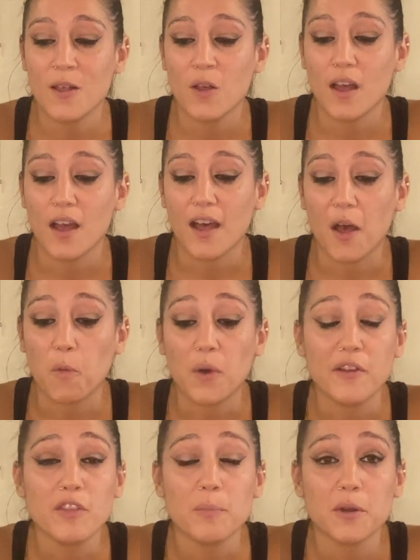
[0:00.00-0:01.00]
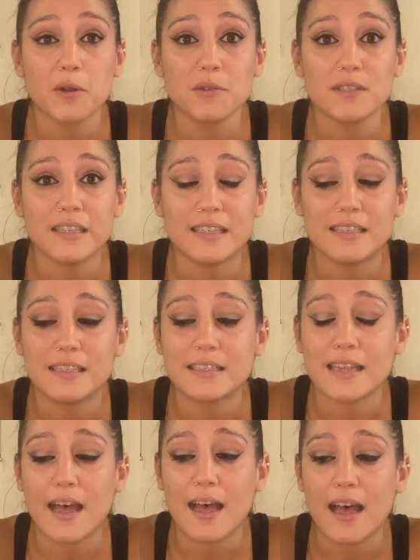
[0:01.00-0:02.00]
One of the pros is
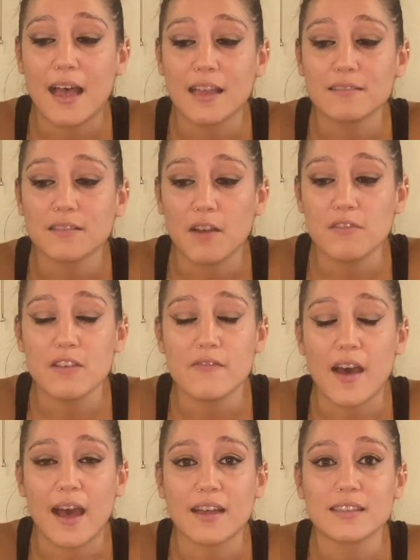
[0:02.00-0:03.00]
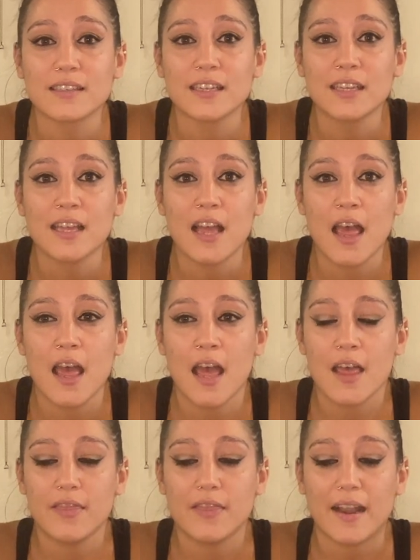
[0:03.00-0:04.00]
I love the fact
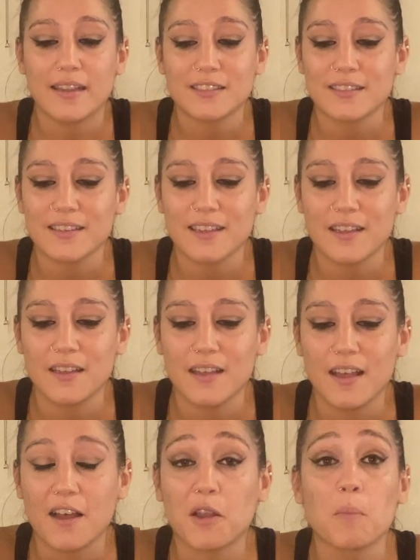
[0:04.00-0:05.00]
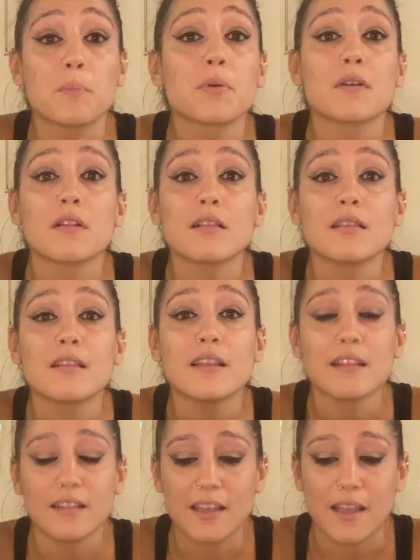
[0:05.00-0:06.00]
that it's a
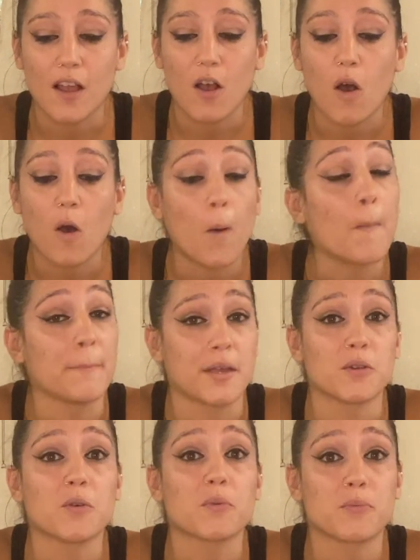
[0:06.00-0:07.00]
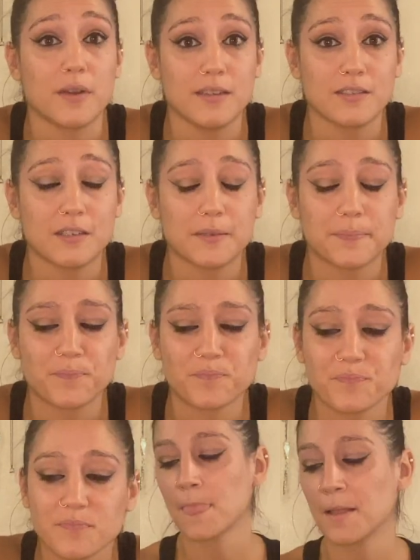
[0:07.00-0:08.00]
completely all metal razor.
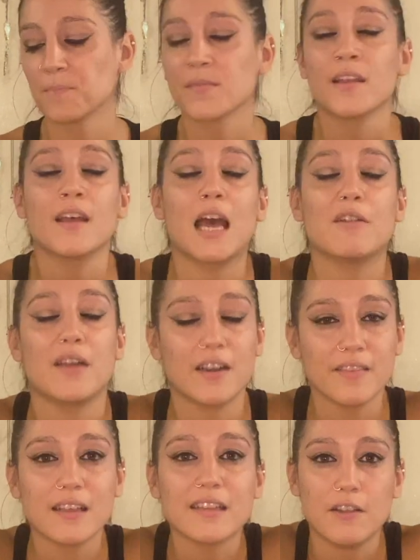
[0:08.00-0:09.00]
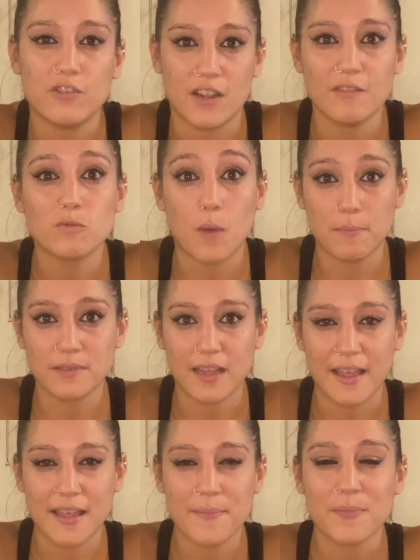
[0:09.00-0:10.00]
I read on the Leaf Shave's
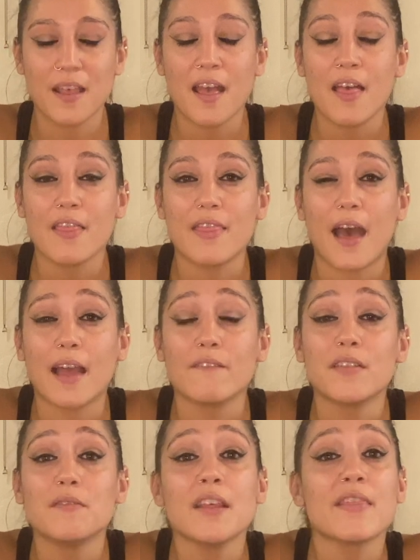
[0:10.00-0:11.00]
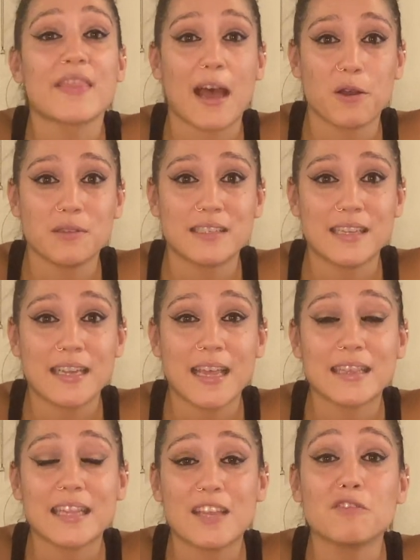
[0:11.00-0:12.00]
website that 50,000
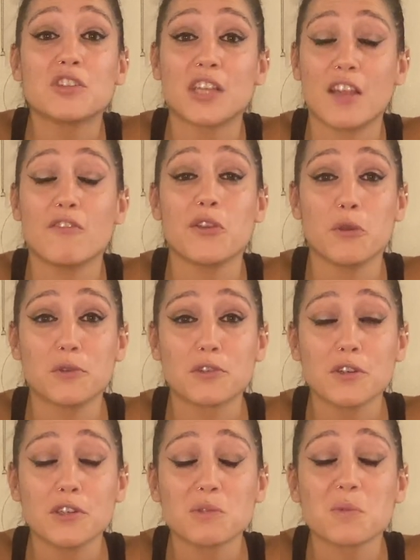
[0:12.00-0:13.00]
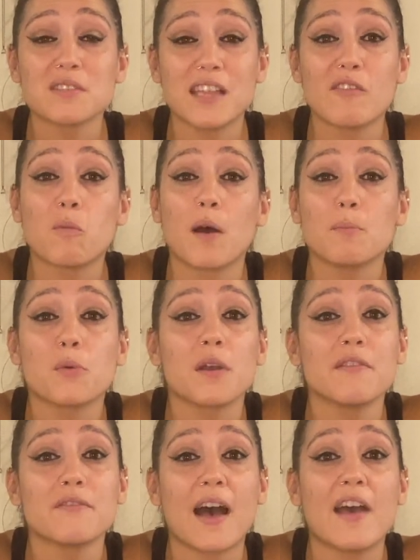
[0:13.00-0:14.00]
Leaf Shave users will save
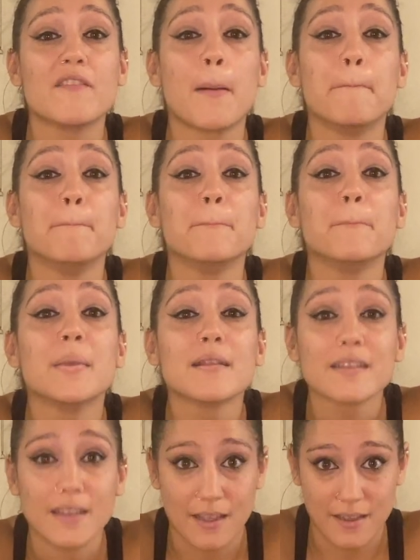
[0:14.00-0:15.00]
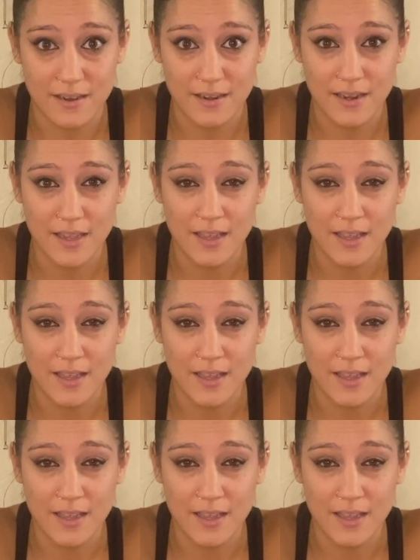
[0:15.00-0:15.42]
1.5 million